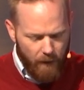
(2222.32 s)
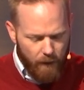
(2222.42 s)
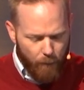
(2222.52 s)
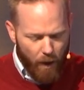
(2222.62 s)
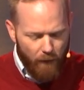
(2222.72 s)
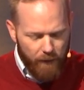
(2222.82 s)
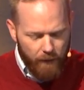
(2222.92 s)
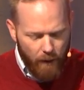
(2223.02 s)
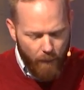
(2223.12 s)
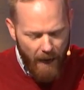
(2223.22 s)
The prophet
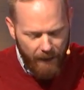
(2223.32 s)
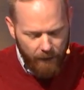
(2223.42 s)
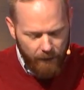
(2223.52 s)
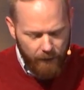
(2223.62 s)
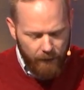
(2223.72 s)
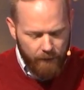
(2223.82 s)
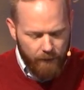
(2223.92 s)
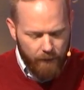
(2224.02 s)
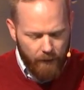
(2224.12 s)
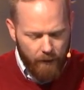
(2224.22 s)
Habakkuk
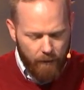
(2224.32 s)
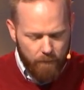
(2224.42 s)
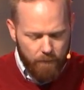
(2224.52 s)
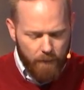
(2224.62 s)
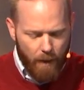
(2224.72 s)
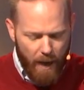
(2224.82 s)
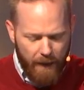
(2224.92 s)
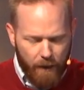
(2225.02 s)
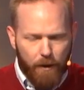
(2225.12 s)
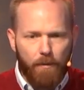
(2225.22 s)
in
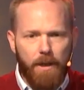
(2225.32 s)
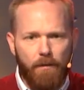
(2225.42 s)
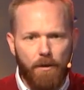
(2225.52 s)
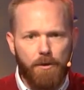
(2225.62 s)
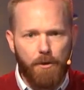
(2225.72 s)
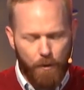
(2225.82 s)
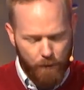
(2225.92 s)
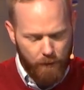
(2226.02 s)
Habakkuk 3 verse 2